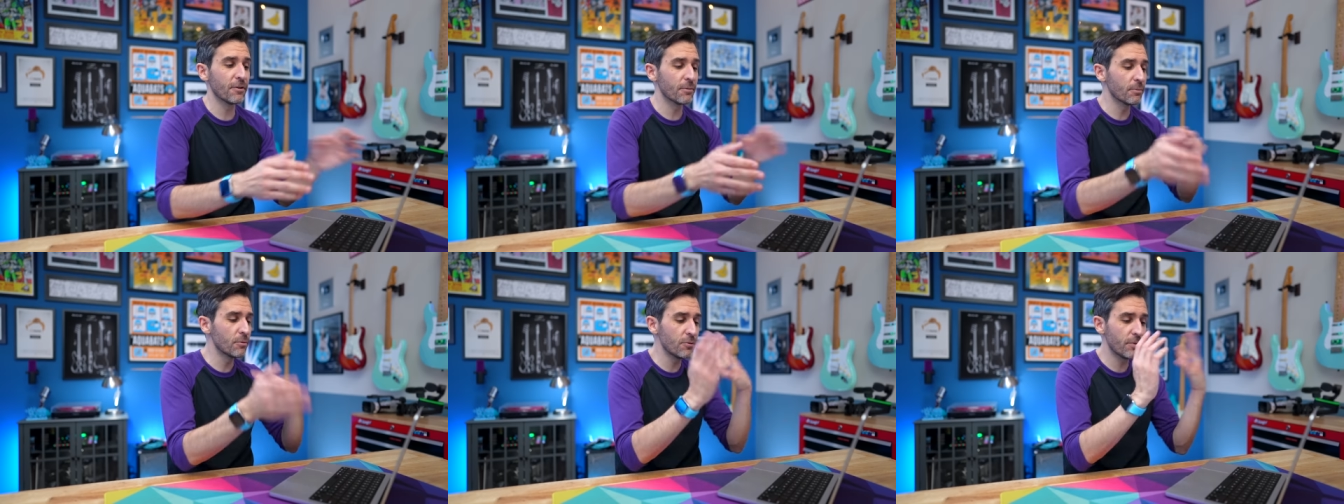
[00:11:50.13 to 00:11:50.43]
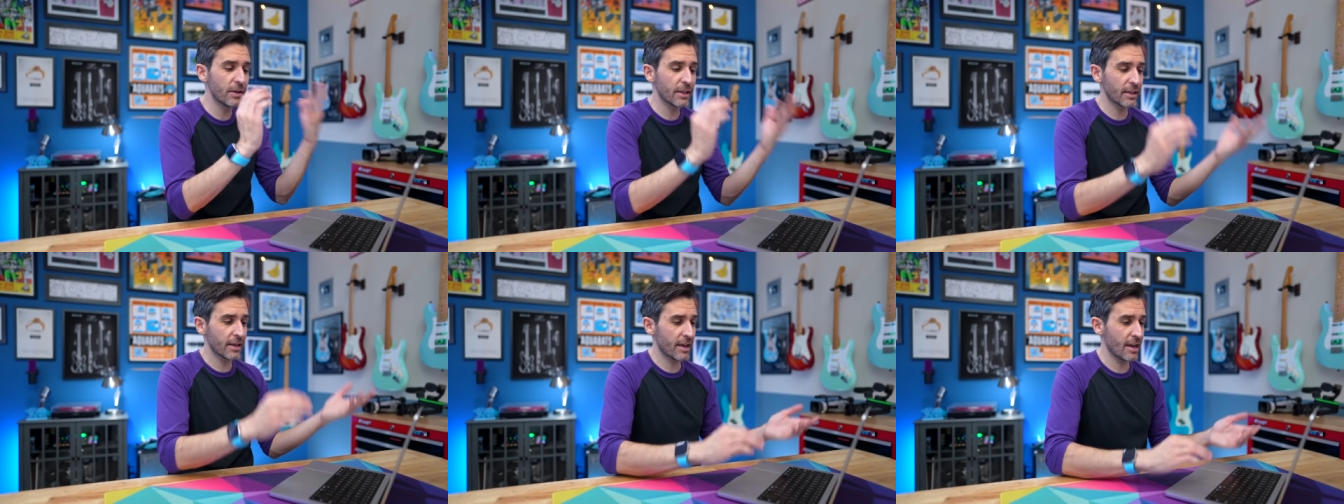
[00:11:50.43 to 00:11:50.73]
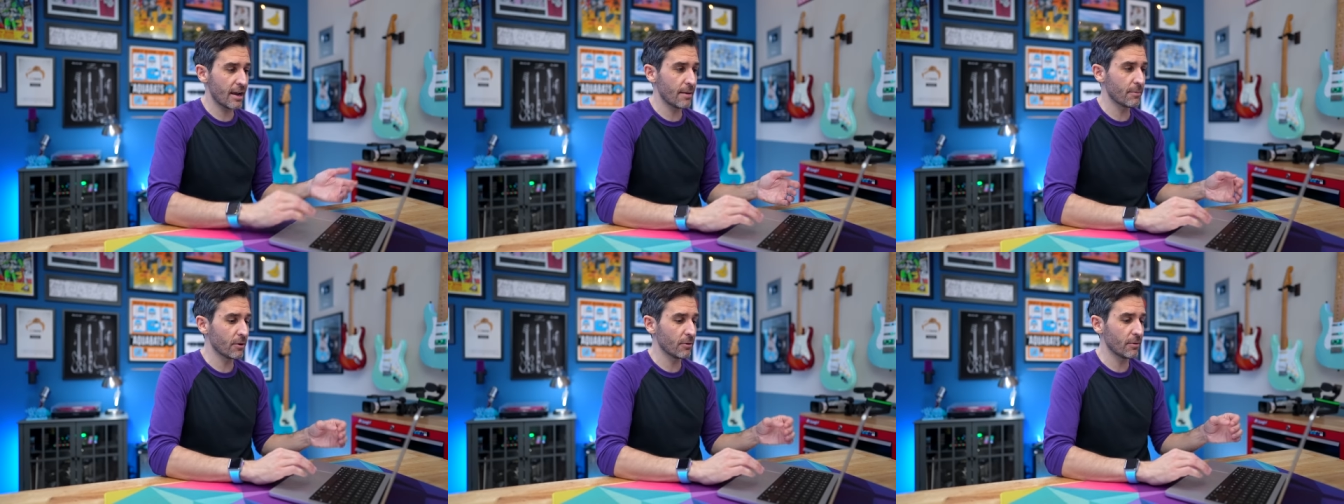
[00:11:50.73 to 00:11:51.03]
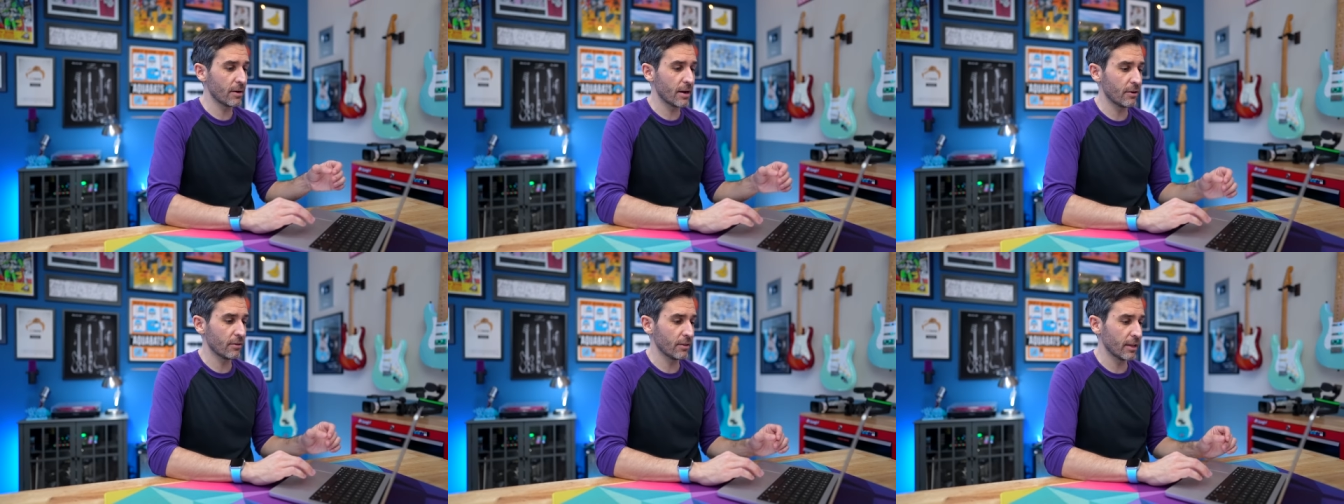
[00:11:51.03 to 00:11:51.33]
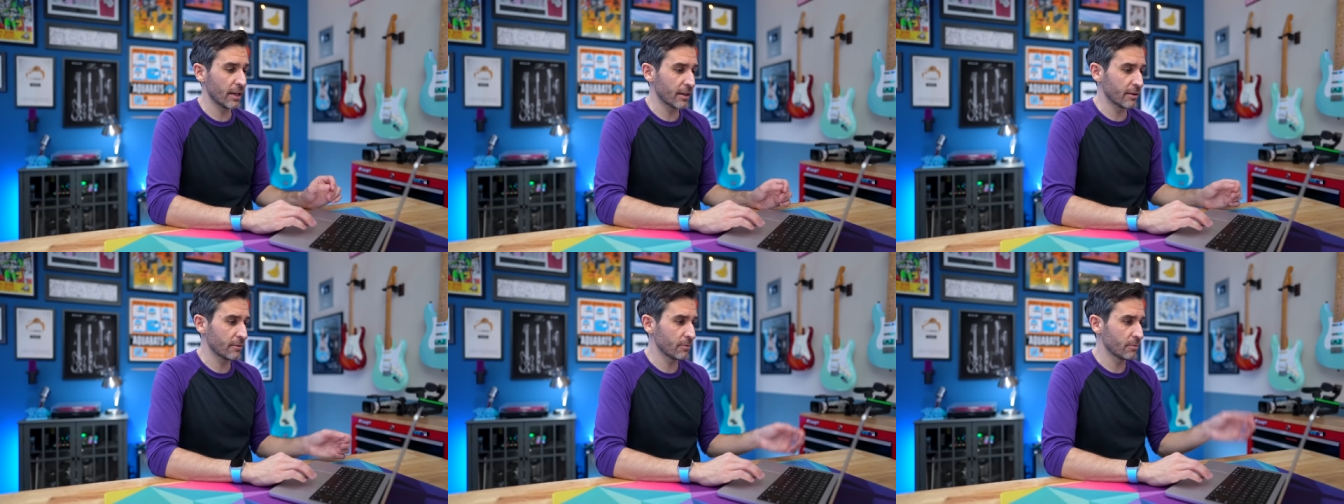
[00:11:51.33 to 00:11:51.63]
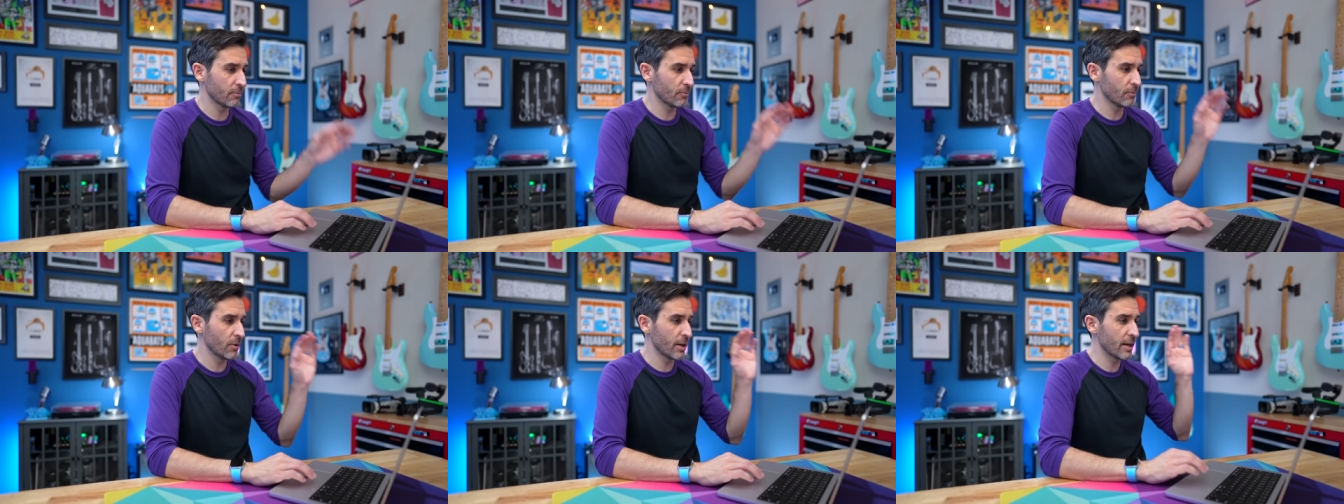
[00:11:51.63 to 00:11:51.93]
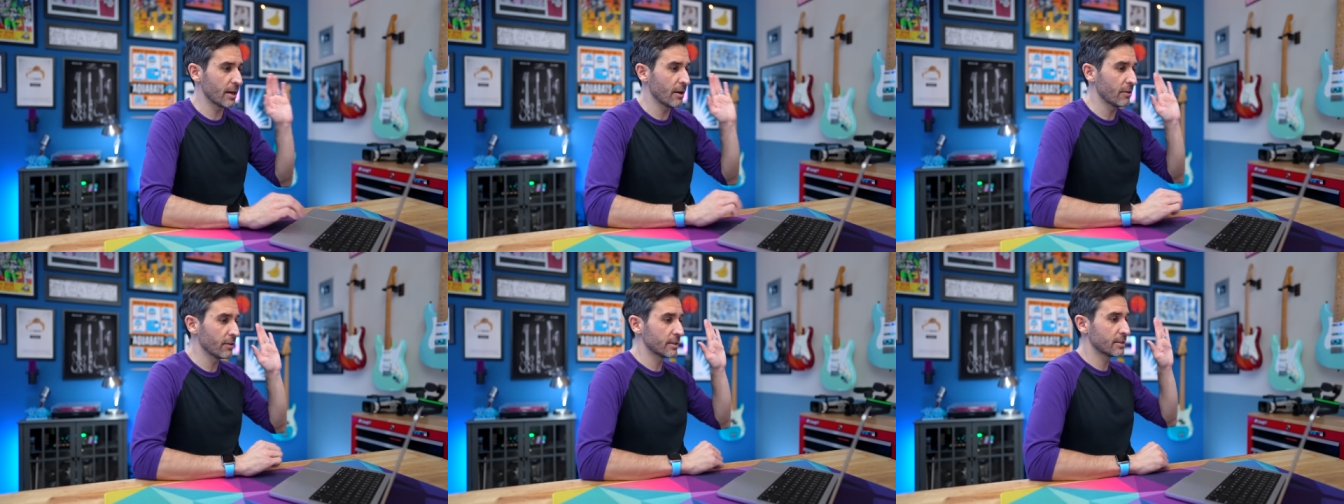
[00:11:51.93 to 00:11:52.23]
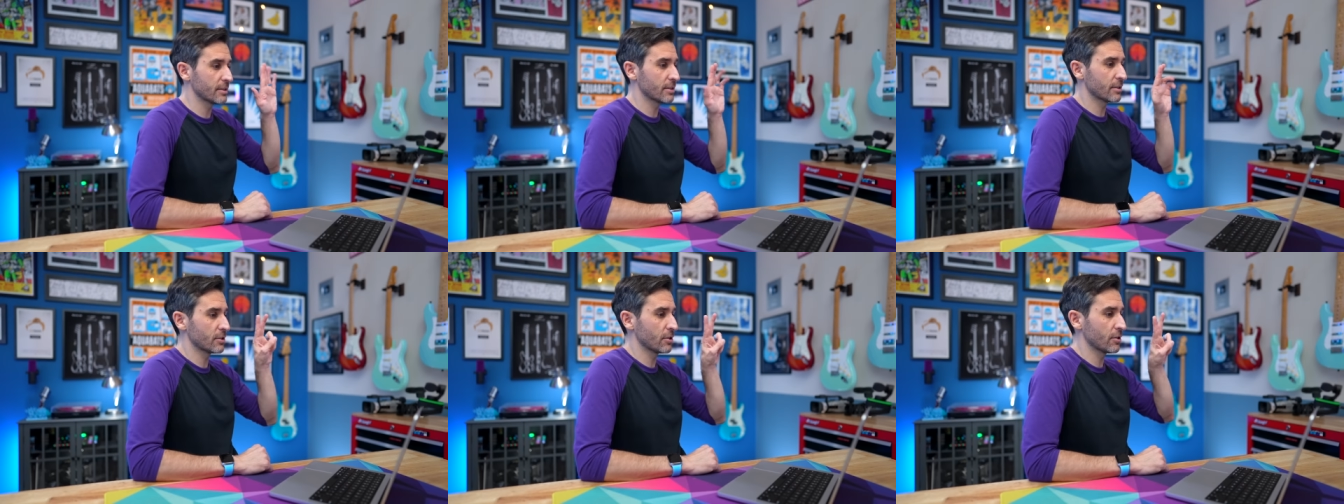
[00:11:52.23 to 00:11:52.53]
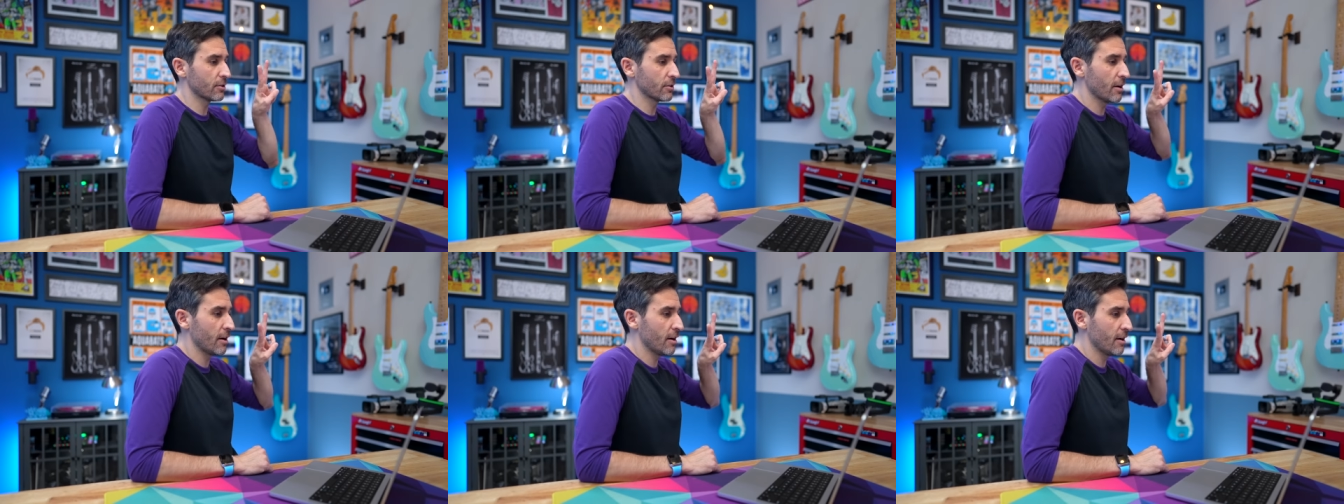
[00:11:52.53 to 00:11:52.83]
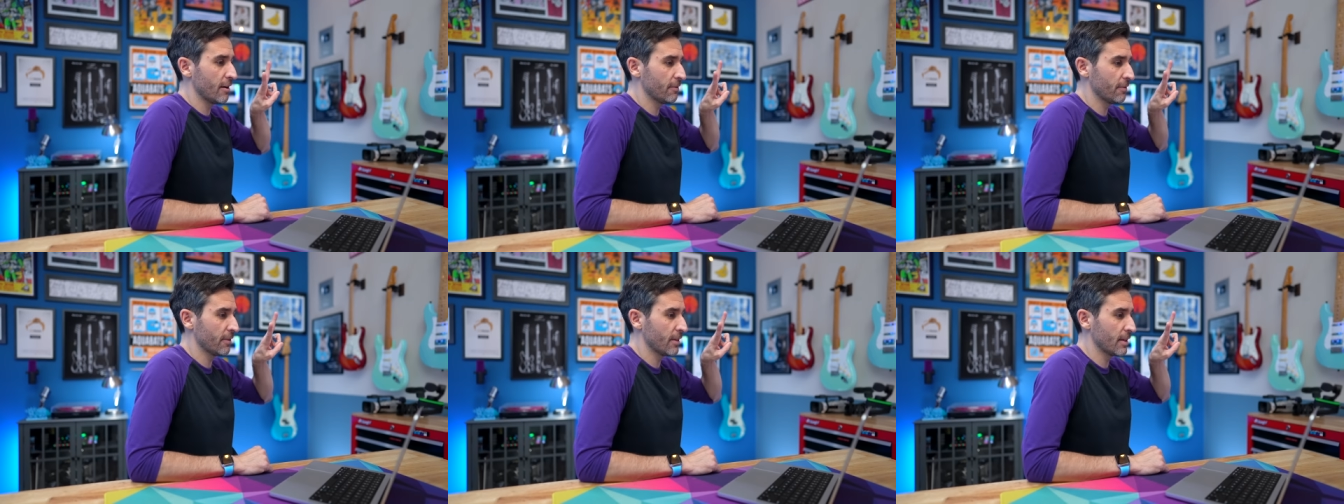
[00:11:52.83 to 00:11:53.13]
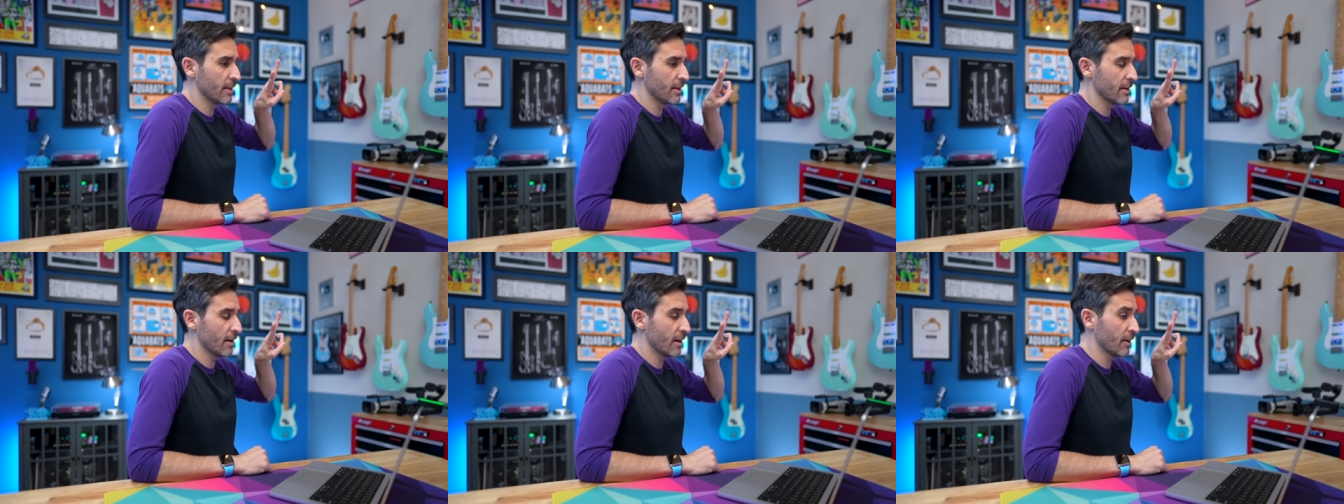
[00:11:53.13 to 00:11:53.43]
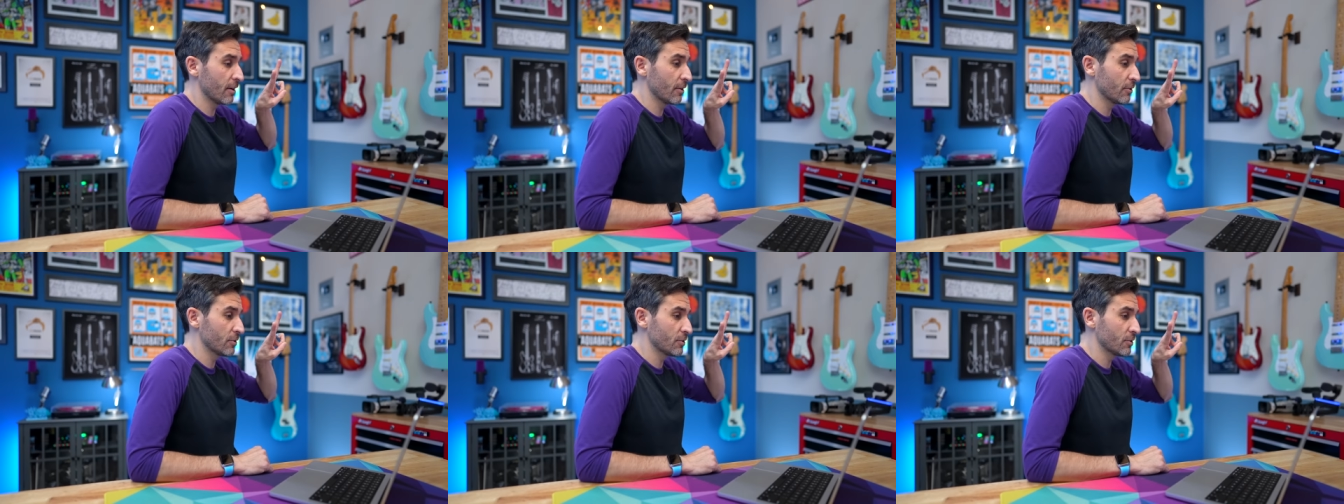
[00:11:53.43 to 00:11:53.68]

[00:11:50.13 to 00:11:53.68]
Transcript: you're moving the camera around, like right now, let's turn off the auto